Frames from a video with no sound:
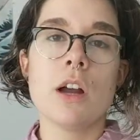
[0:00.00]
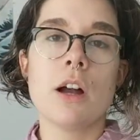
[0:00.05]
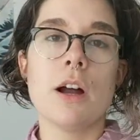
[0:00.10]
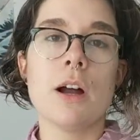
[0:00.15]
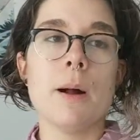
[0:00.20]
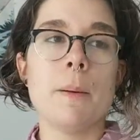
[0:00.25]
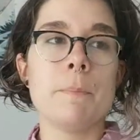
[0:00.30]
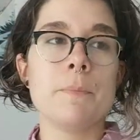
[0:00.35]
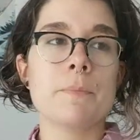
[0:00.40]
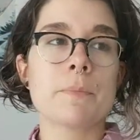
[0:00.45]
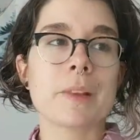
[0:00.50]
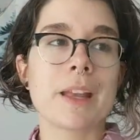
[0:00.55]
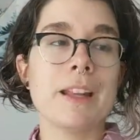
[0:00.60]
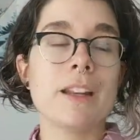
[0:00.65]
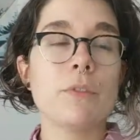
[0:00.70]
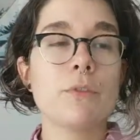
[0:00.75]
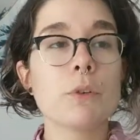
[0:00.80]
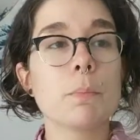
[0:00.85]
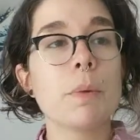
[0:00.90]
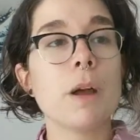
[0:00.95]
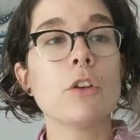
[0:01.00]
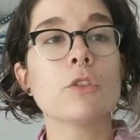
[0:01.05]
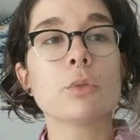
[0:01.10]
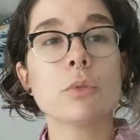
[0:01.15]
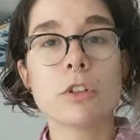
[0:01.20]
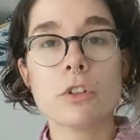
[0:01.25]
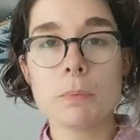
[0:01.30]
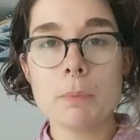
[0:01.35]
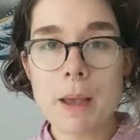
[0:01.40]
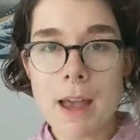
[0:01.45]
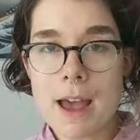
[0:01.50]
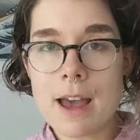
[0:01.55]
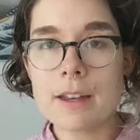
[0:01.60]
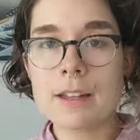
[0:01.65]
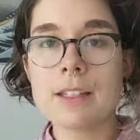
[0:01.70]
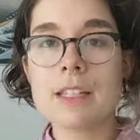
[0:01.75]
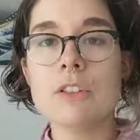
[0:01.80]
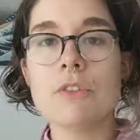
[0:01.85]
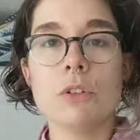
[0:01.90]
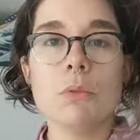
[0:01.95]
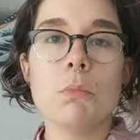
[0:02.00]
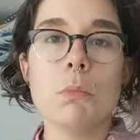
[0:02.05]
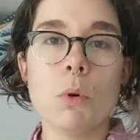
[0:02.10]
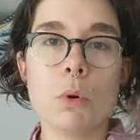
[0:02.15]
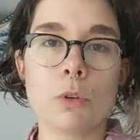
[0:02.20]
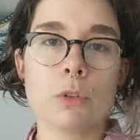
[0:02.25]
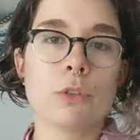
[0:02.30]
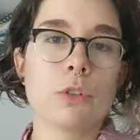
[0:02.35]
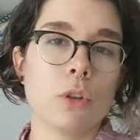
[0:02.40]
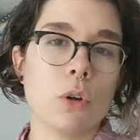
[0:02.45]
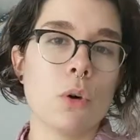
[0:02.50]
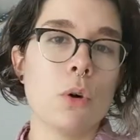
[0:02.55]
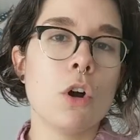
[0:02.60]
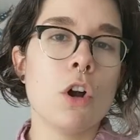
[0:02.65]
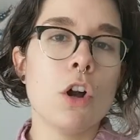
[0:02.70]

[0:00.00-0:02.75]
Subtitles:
And if your password is bad, even more so.